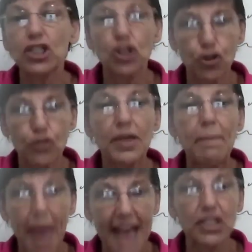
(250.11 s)
Do the
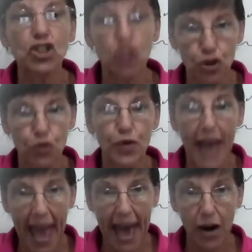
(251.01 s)
best you
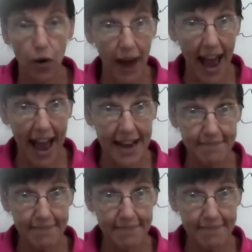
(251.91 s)
can, okay?